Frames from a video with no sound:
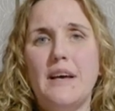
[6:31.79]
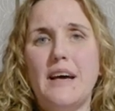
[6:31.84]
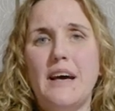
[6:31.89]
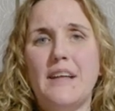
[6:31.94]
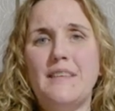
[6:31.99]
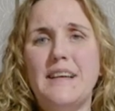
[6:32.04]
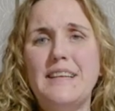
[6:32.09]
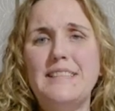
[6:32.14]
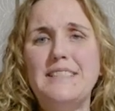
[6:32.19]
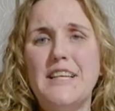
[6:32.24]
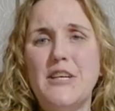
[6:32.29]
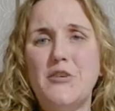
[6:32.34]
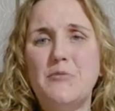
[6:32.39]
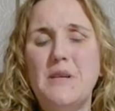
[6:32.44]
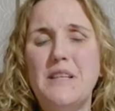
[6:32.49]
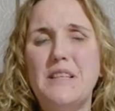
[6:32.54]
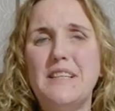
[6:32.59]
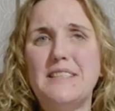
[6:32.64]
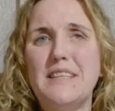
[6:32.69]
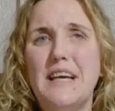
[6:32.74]
and they tell
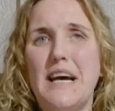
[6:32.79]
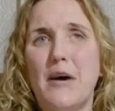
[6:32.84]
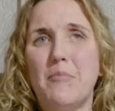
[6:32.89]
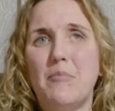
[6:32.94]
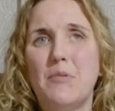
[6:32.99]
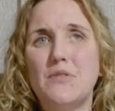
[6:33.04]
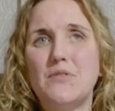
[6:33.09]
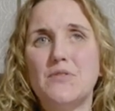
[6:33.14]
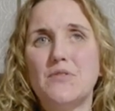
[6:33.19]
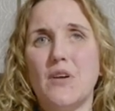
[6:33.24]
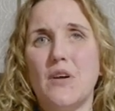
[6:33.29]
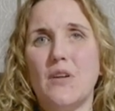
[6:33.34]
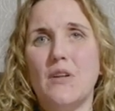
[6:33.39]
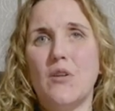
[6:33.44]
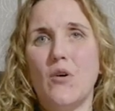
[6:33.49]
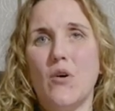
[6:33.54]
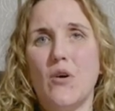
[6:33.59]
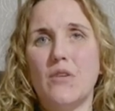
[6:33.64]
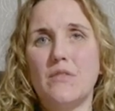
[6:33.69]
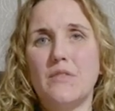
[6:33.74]
me this happens a
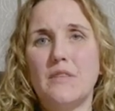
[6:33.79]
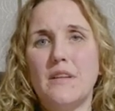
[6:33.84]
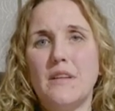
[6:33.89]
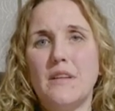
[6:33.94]
lot,